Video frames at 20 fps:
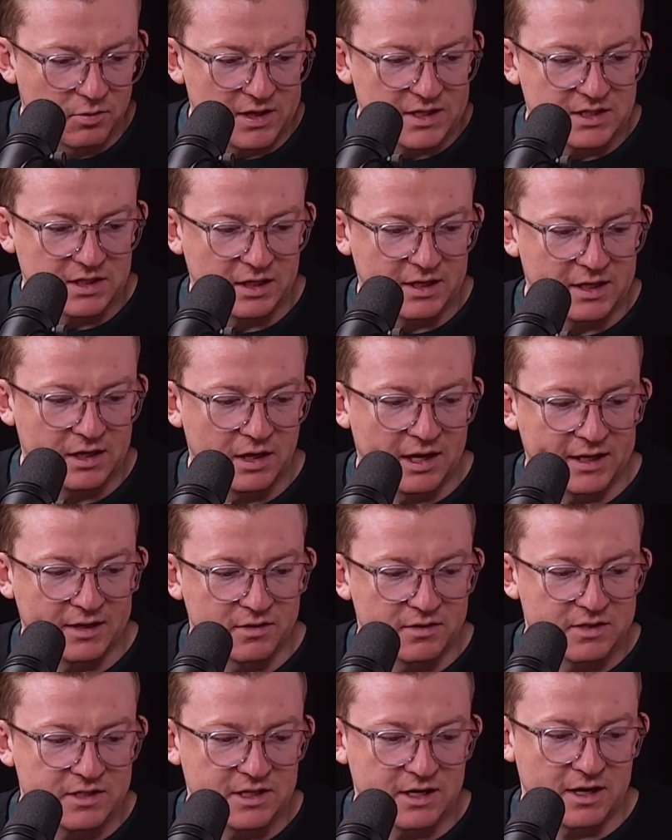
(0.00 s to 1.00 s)
recently
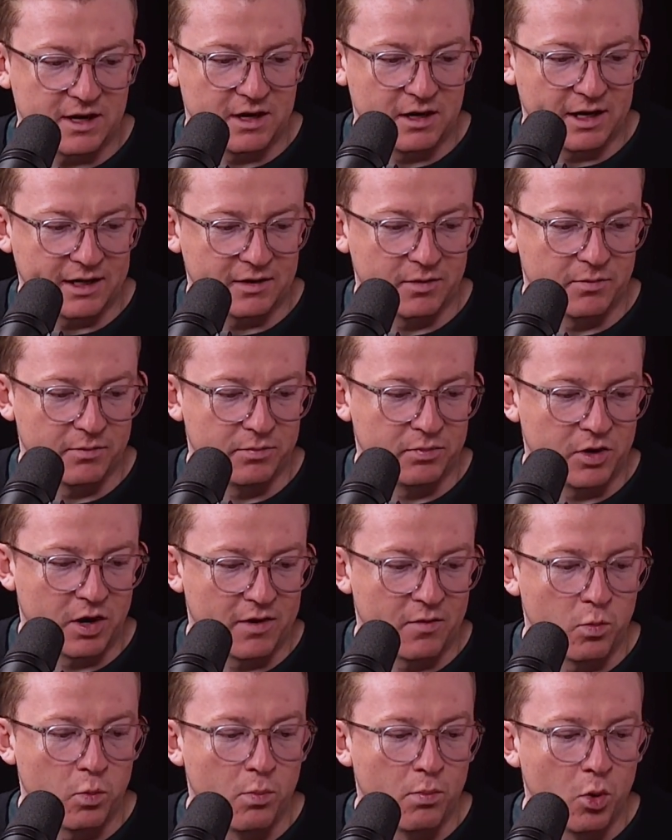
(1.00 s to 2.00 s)
like a
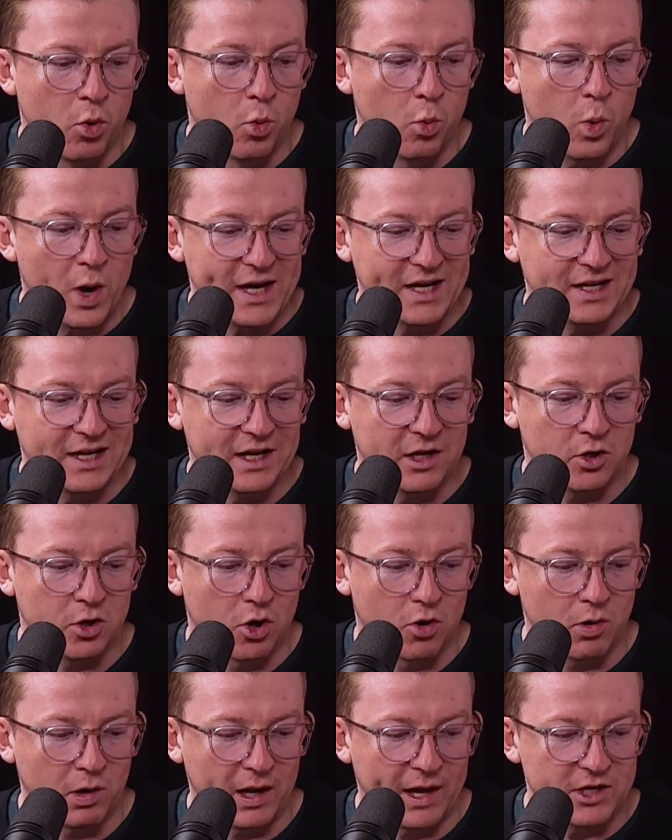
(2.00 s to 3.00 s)
kind of more weakening
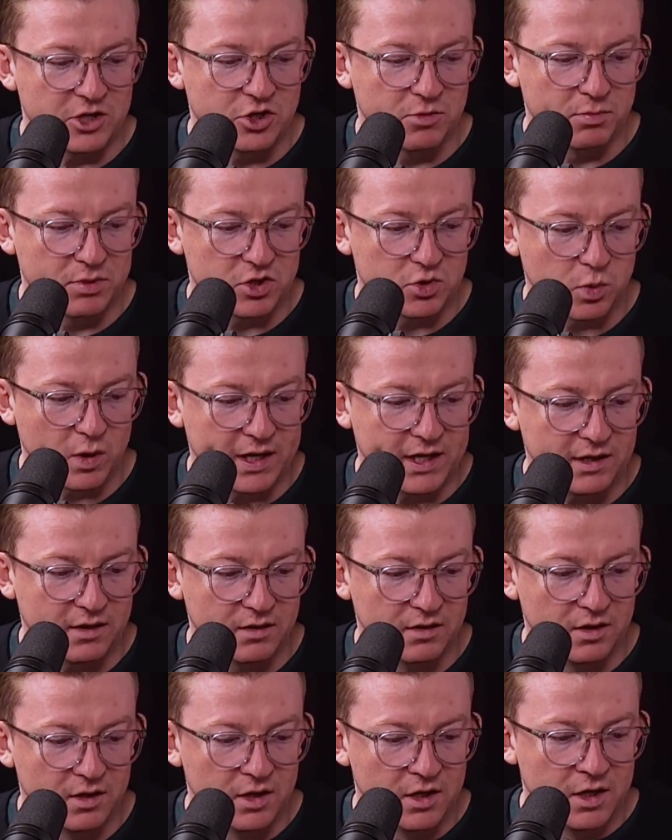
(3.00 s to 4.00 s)
correlation
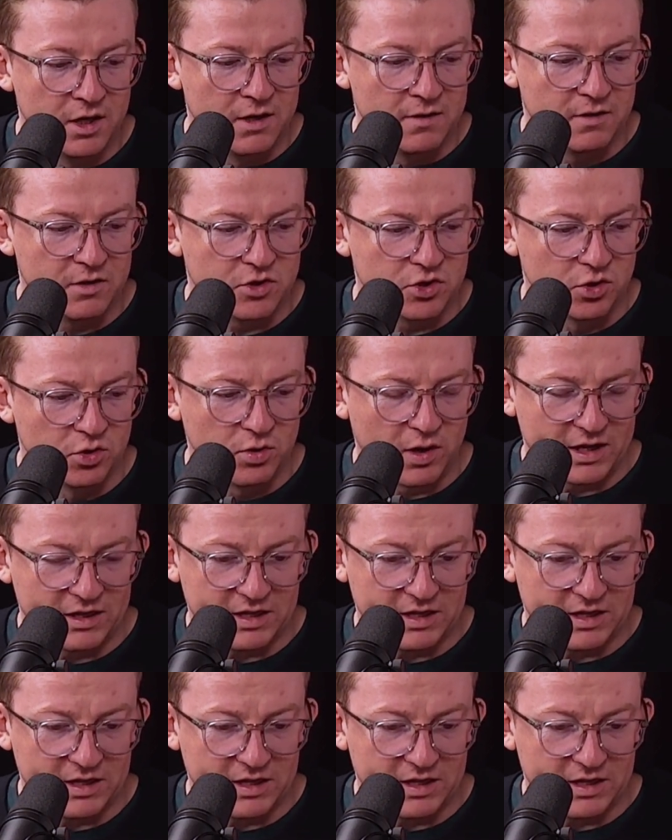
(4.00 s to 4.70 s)
between the two.